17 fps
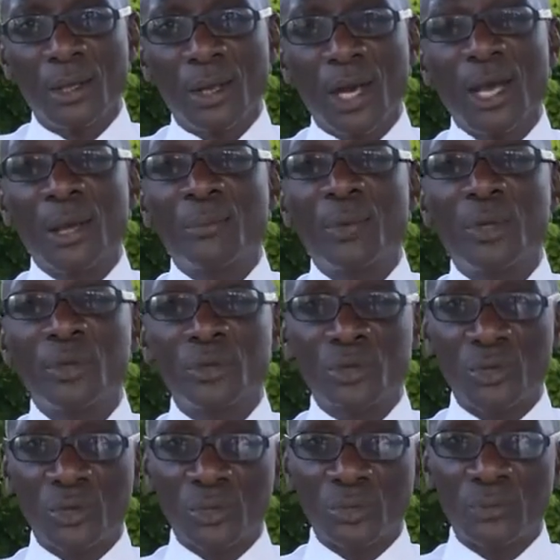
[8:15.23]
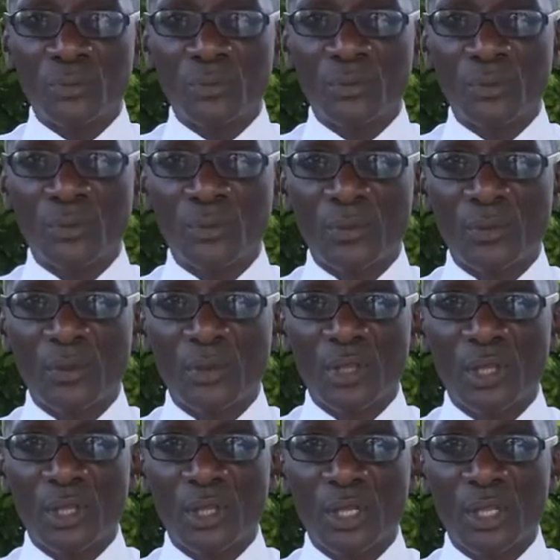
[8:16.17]
I appeal to you
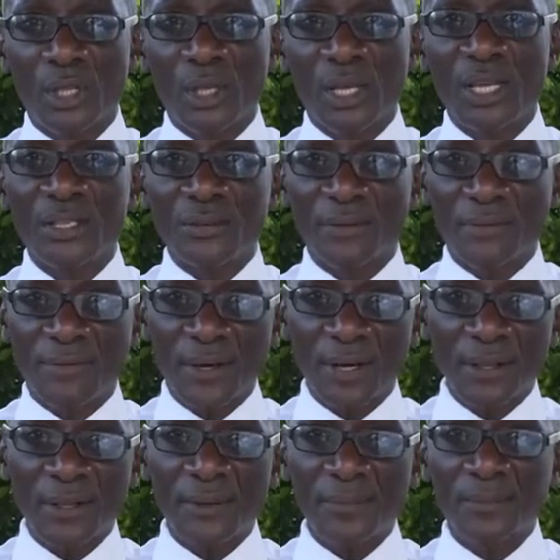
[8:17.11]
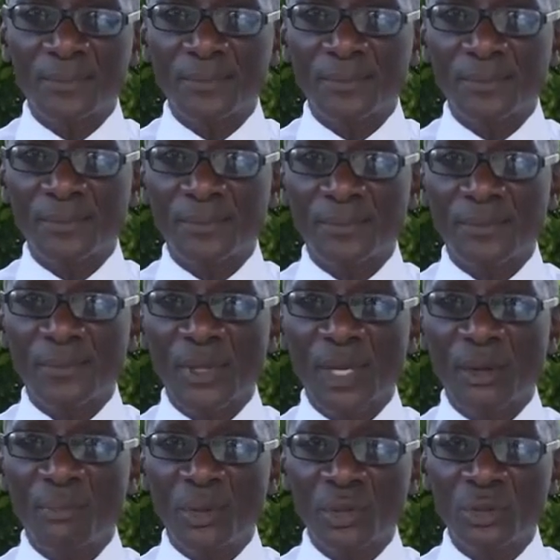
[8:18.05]
as a father.
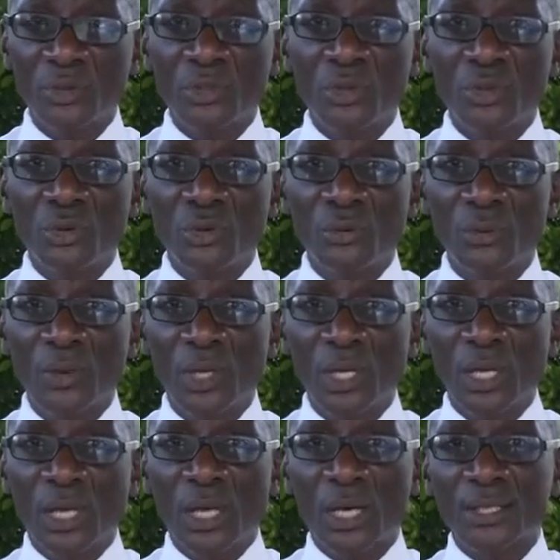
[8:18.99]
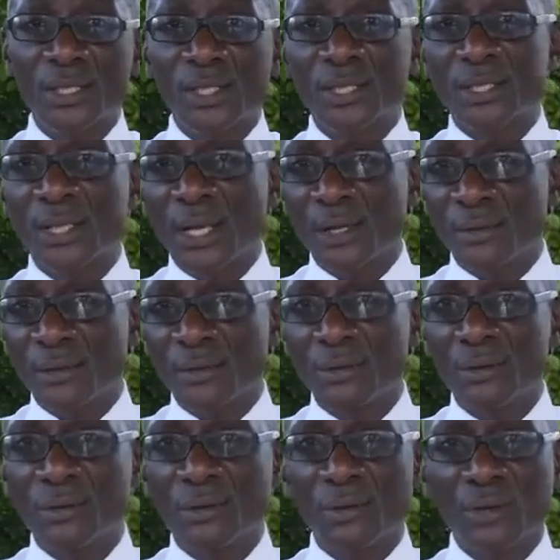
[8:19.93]
I appeal to you as a son
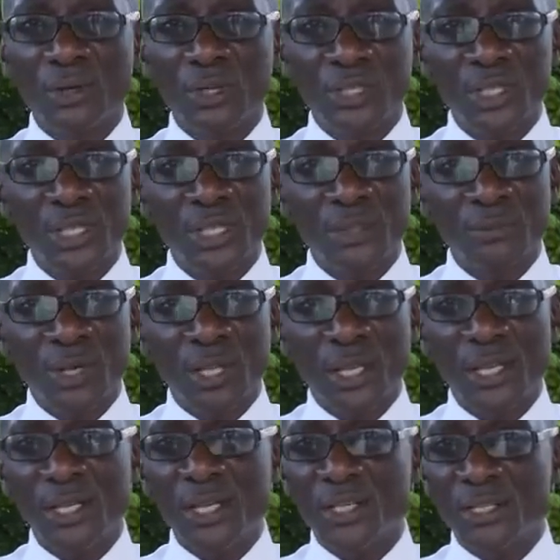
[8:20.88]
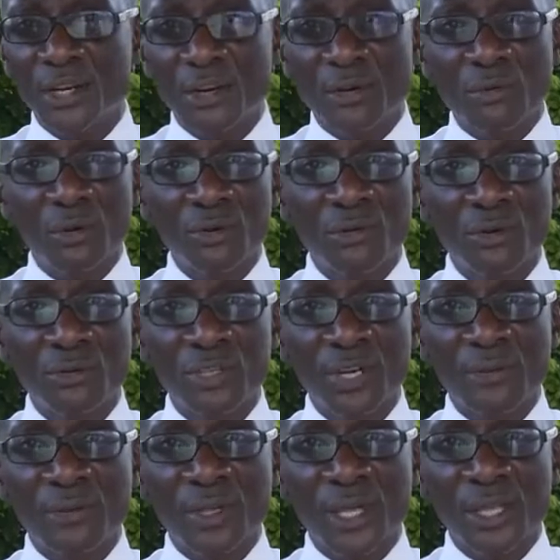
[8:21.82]
who lost his mother in a terrible road
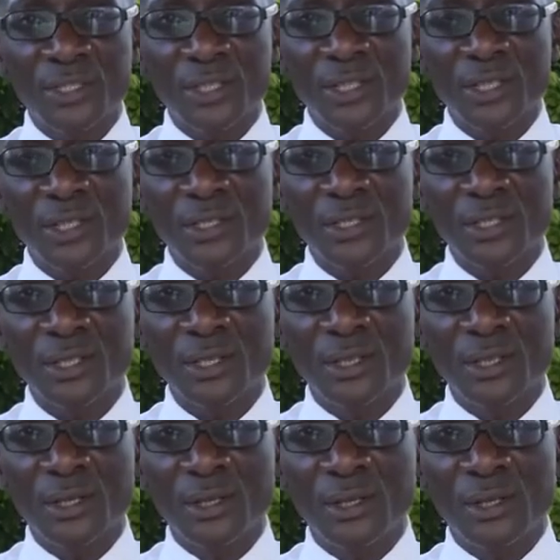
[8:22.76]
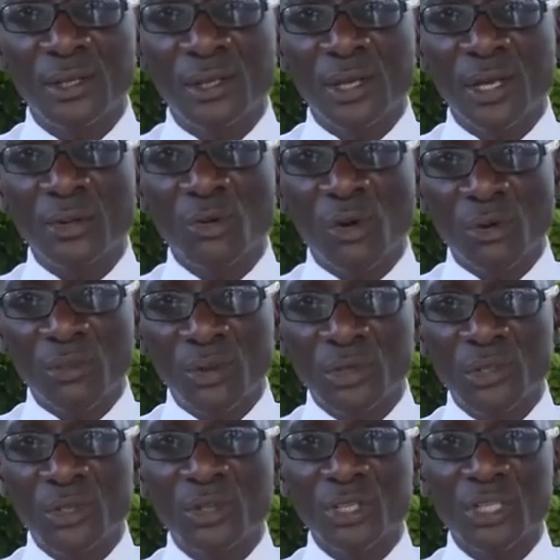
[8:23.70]
traffic accident and
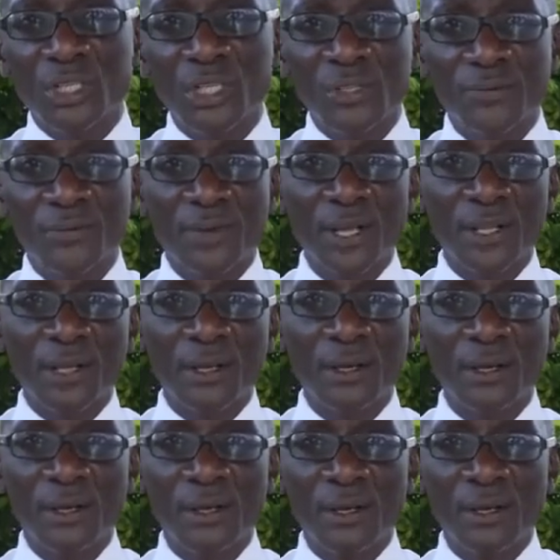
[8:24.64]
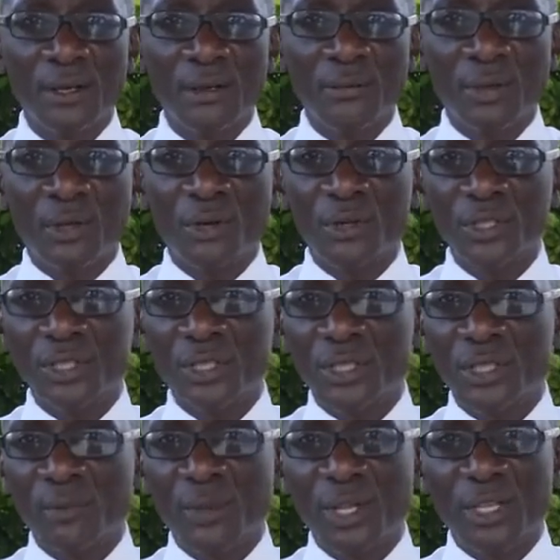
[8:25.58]
almost lost his father because
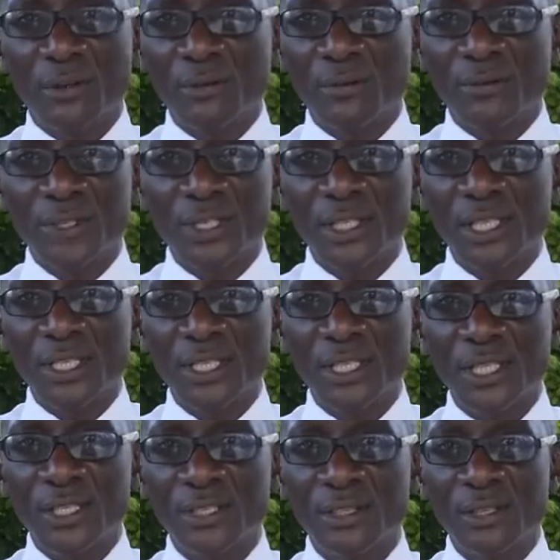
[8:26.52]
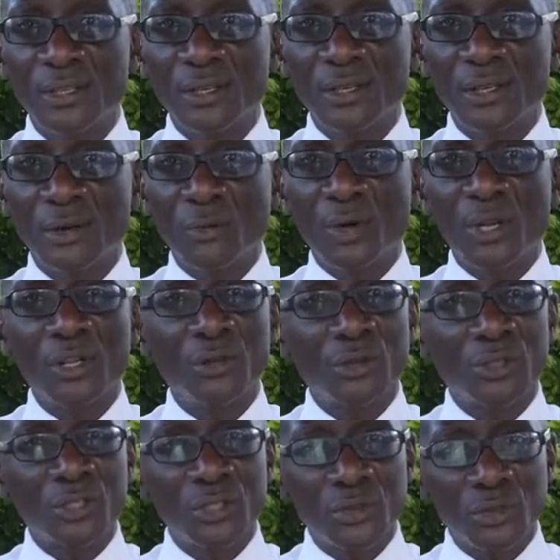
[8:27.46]
the medical facilities were
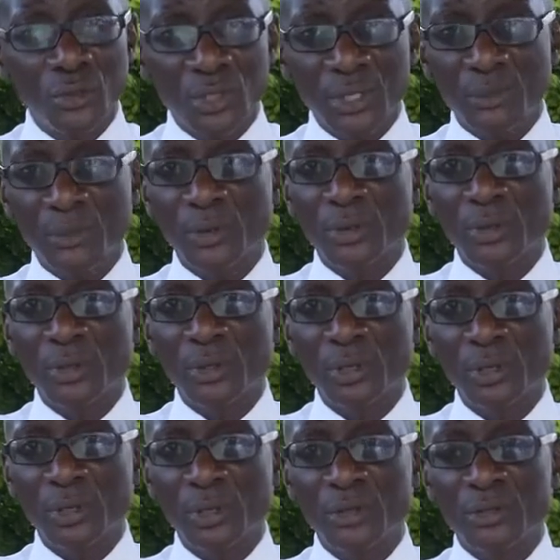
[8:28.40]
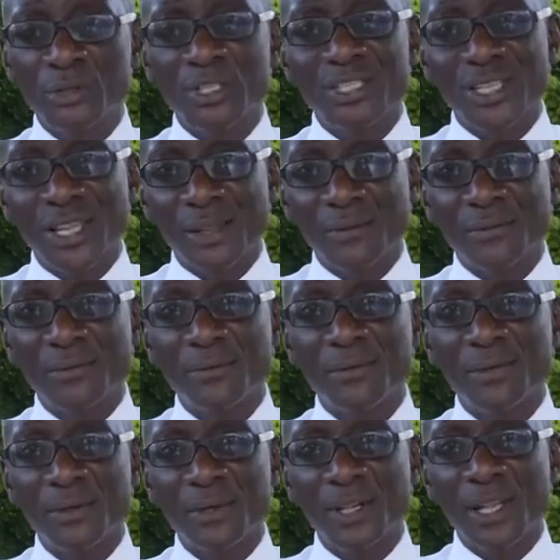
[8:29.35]
not suitable to save
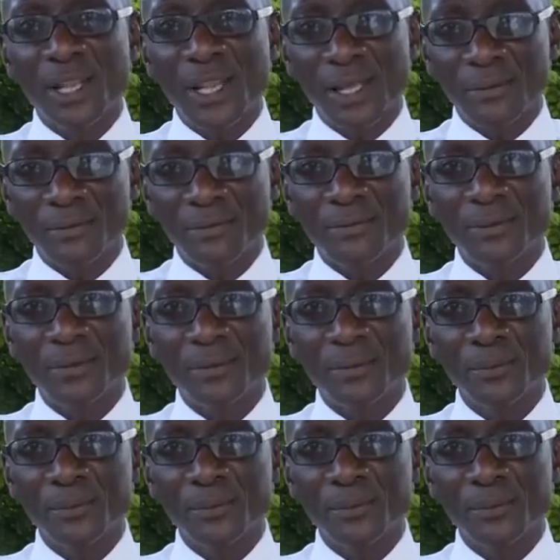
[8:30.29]
life.